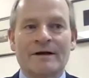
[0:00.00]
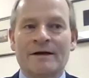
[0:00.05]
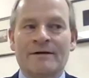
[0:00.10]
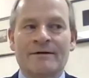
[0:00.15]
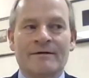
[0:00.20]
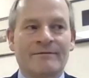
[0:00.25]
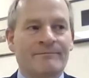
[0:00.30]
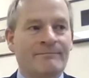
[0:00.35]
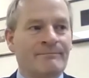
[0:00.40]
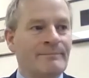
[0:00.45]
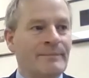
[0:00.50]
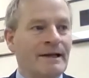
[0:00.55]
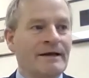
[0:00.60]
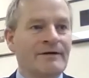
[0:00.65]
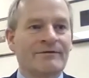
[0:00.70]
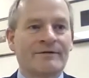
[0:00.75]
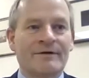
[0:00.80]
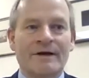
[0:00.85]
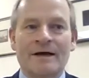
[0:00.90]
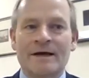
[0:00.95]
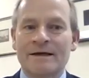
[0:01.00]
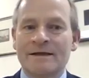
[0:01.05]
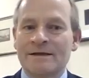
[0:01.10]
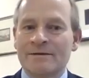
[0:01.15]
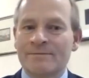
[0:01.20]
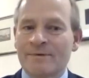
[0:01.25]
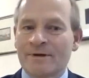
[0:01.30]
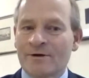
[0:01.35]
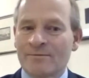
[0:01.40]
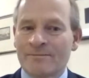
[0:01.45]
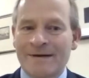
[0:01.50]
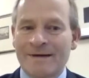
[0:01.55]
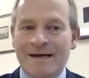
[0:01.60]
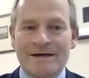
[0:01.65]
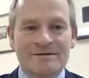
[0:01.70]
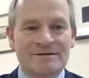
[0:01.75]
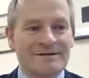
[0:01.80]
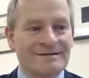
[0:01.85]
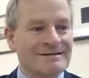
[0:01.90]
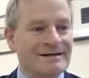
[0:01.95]
In a blink of an eye, they become
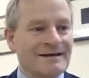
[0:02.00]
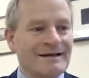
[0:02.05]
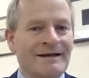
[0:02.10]
adults,